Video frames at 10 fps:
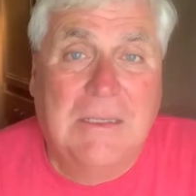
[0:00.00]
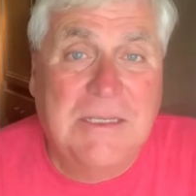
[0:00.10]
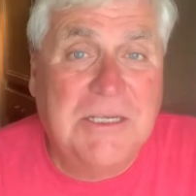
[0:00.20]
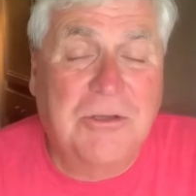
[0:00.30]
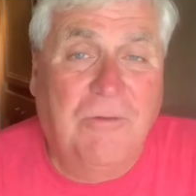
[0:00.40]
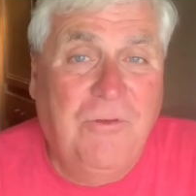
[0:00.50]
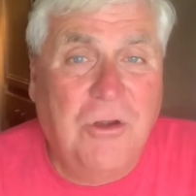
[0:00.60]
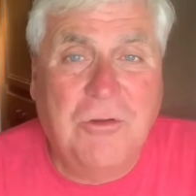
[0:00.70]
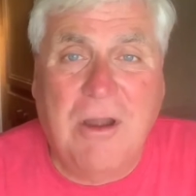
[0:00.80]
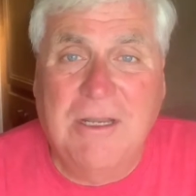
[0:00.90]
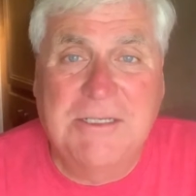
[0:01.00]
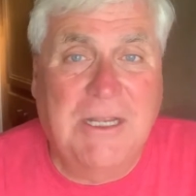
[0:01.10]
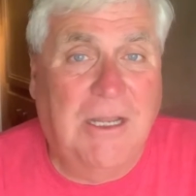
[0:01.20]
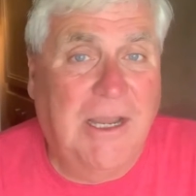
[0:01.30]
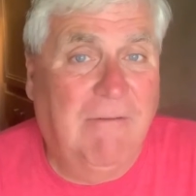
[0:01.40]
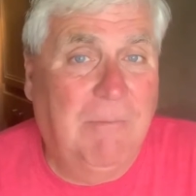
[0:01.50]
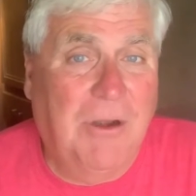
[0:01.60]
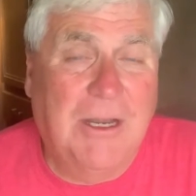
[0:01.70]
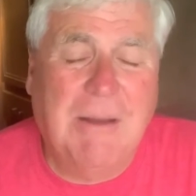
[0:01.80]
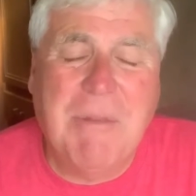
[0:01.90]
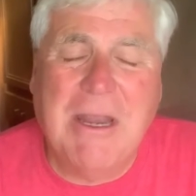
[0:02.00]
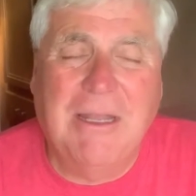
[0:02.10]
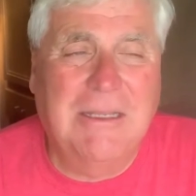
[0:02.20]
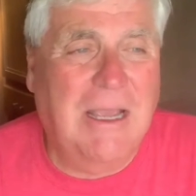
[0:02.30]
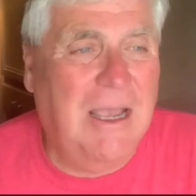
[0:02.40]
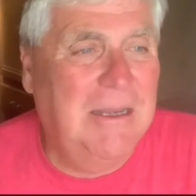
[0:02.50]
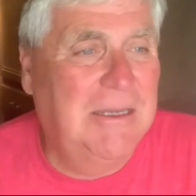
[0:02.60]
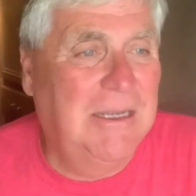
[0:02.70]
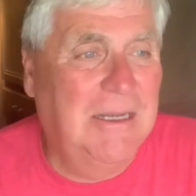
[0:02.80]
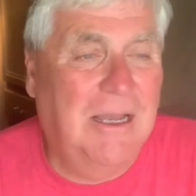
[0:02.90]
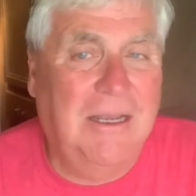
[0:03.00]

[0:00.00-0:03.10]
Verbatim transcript: See, so if you're trying to sell everybody, man, I did.